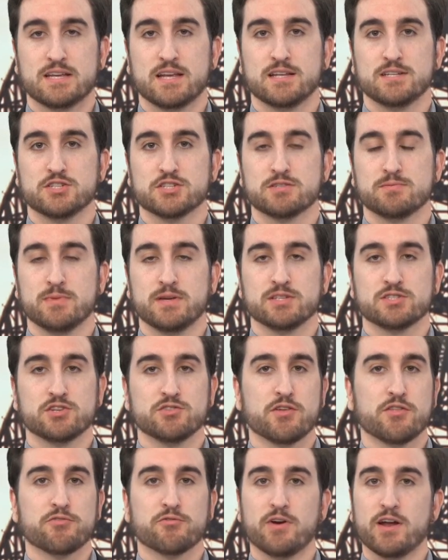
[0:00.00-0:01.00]
as Danny just
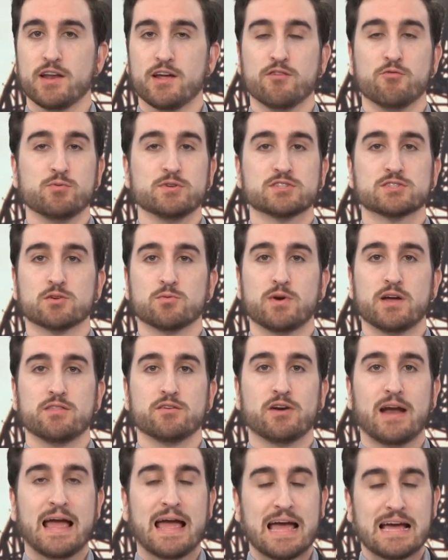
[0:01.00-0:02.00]
mentioned, the threat of
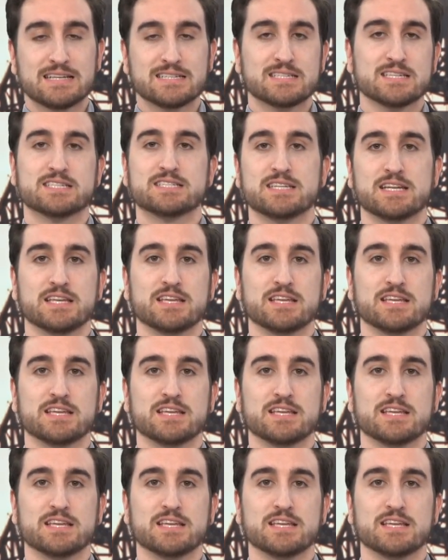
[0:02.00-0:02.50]
winter weather has